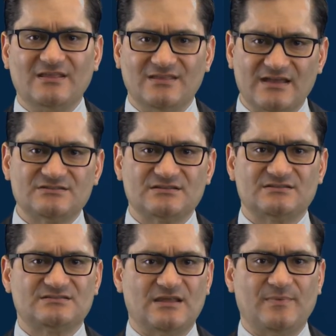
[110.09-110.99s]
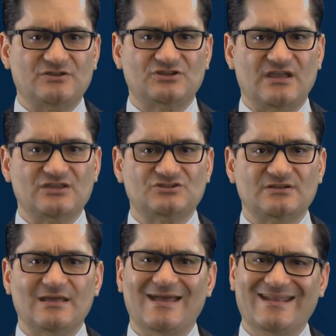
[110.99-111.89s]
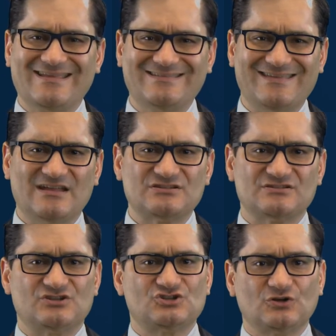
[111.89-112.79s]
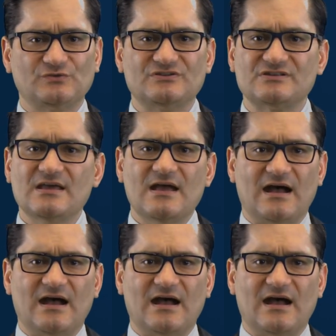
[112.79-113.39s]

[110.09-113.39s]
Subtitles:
against STEM education and against the Children's